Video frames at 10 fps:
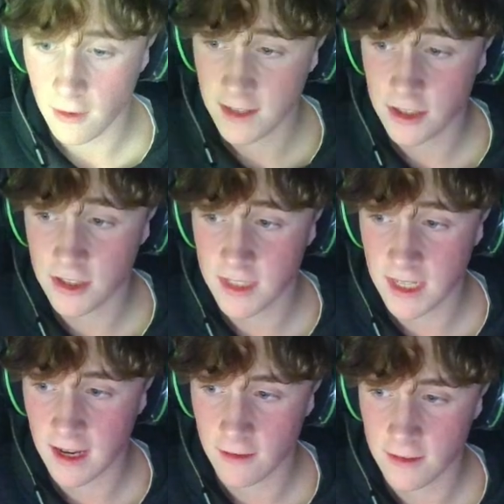let's just
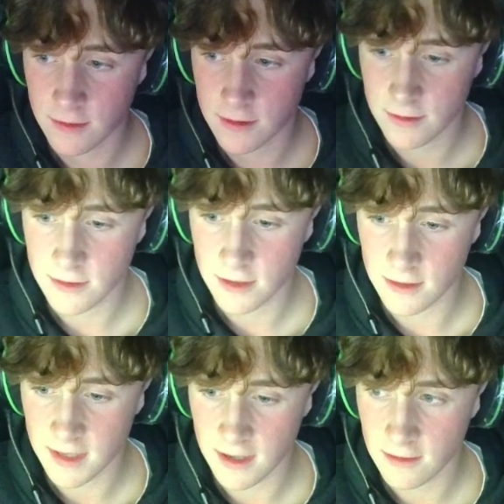see how this
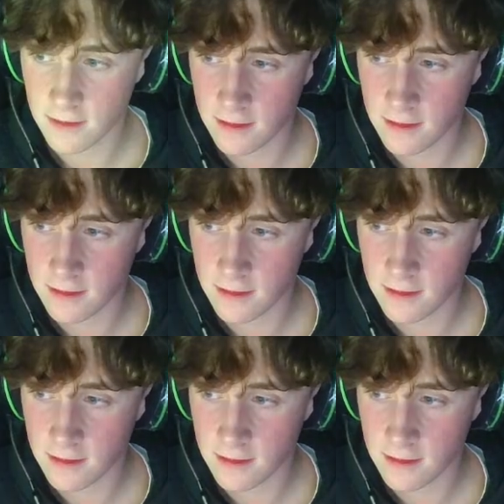turns out.